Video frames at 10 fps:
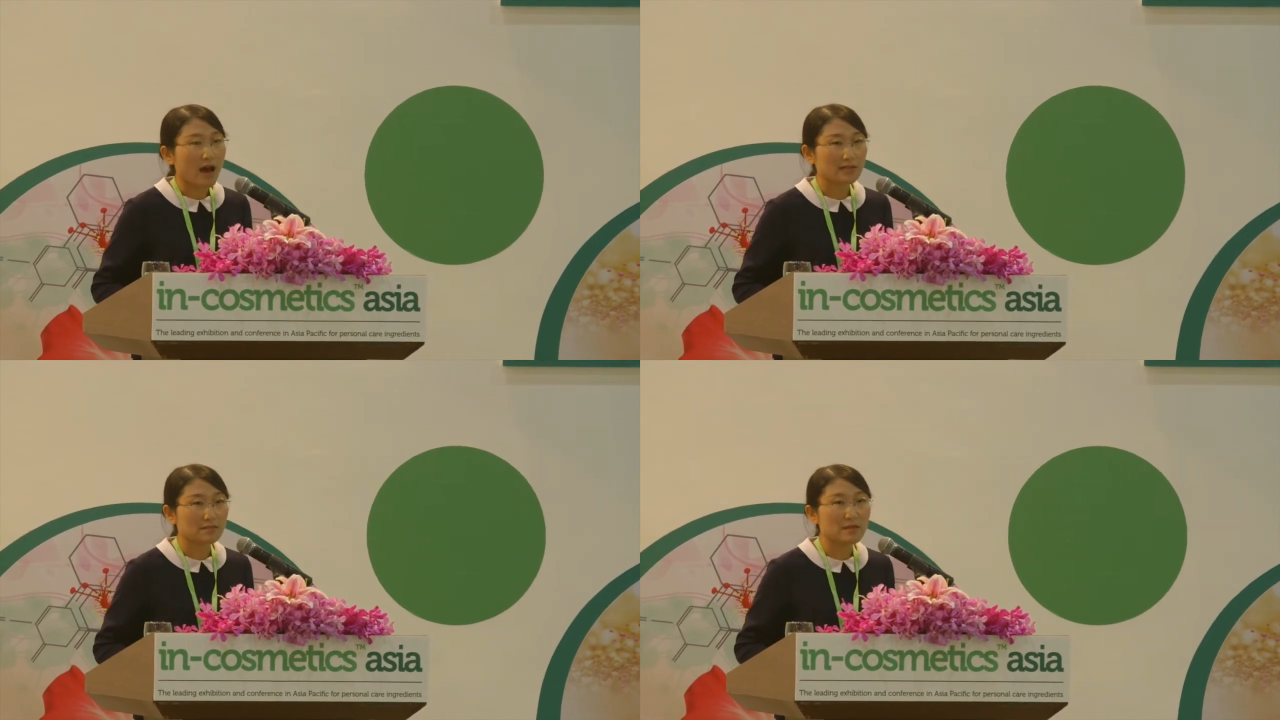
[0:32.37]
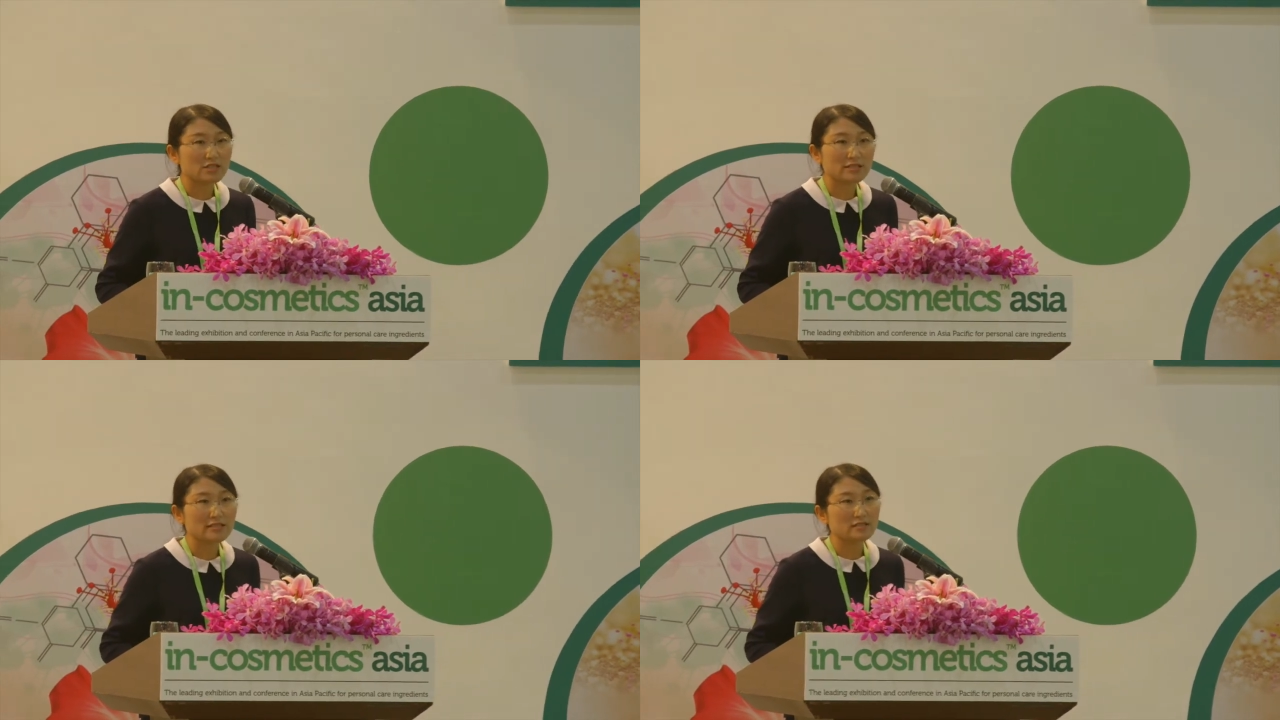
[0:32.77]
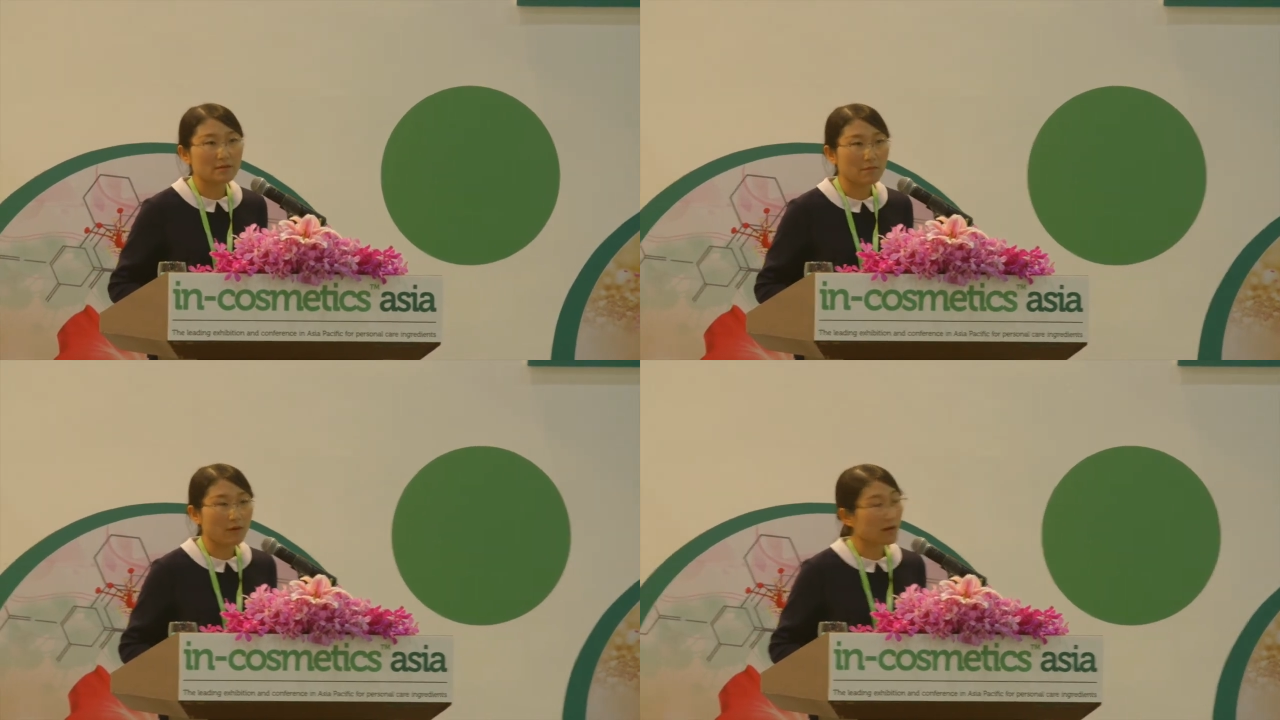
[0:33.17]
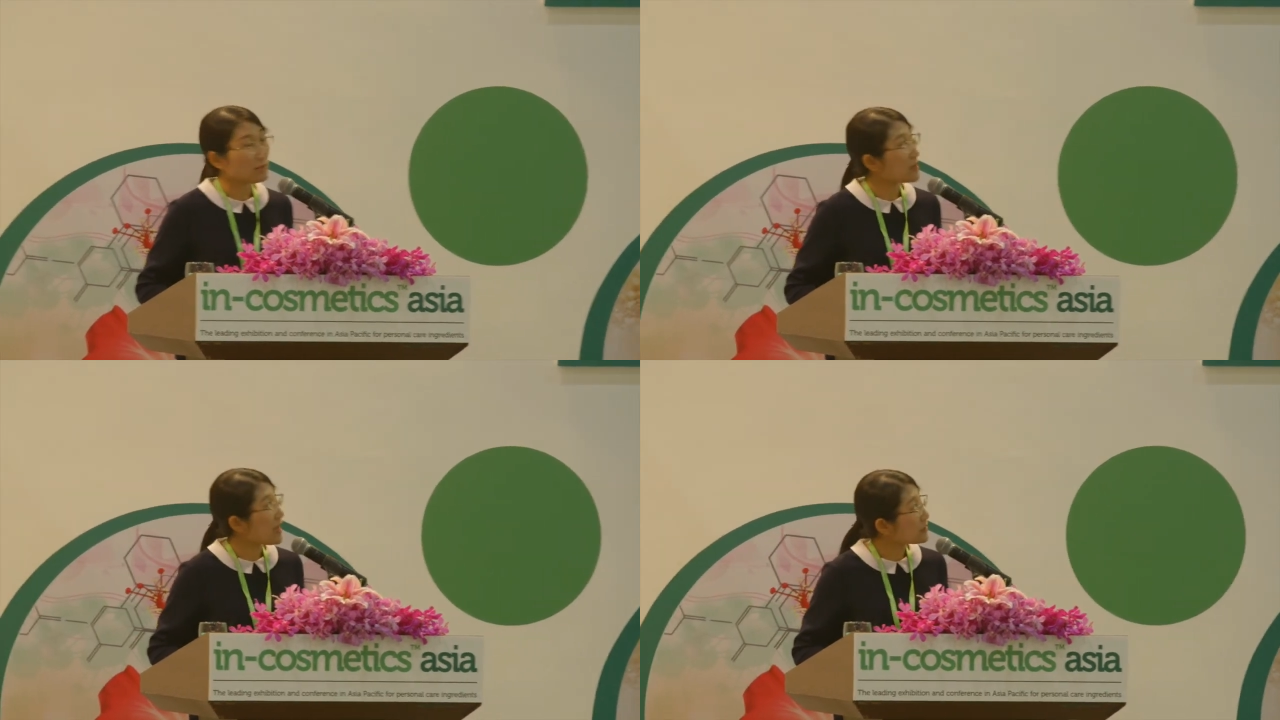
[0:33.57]
As mentioned in the
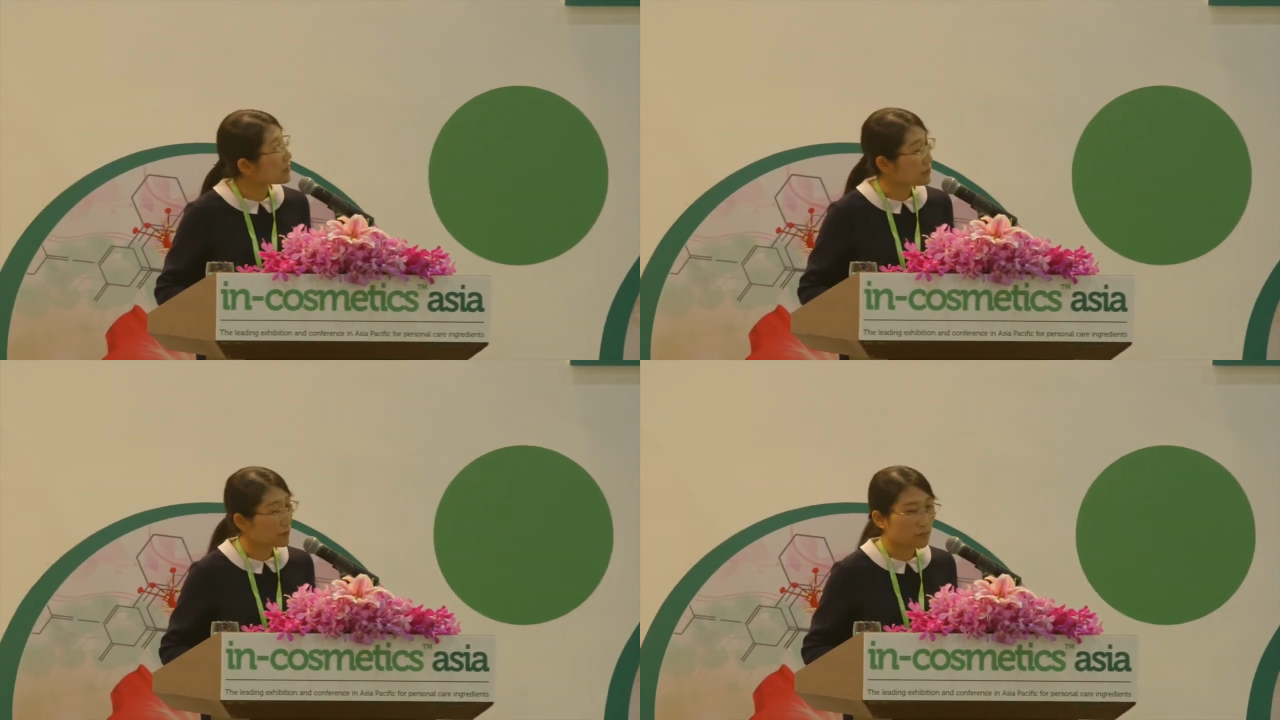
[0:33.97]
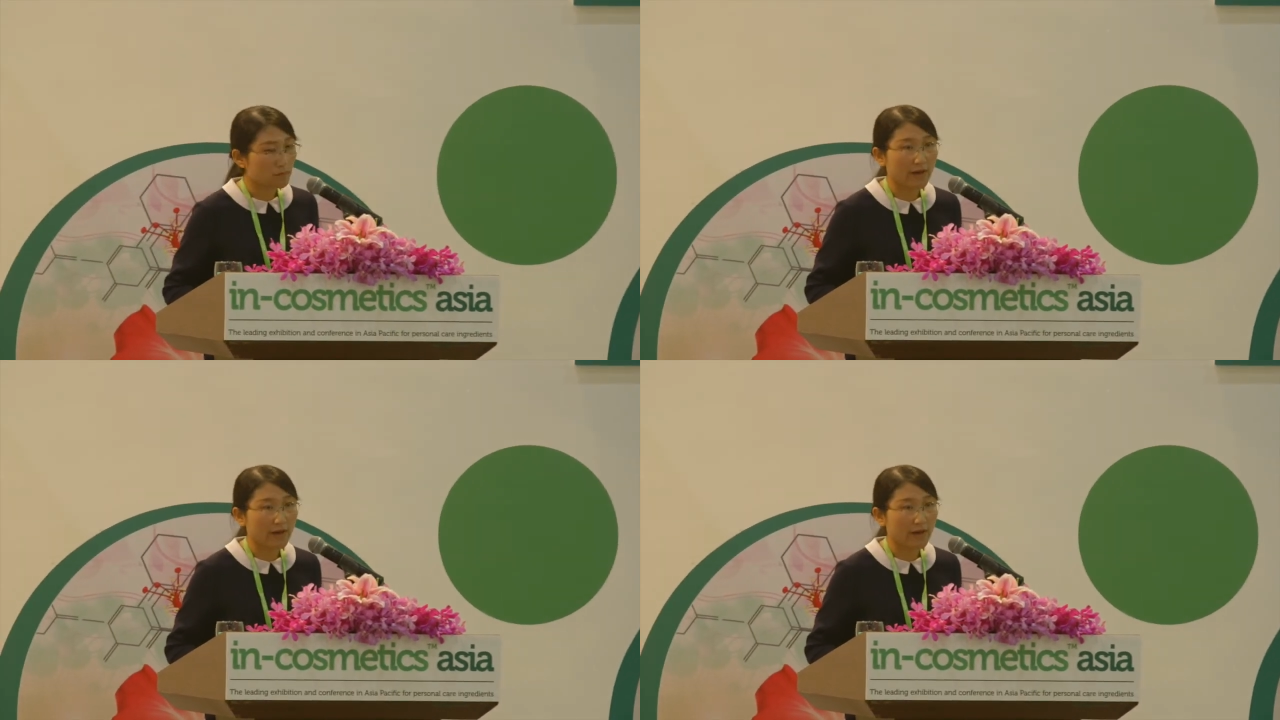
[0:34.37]
title,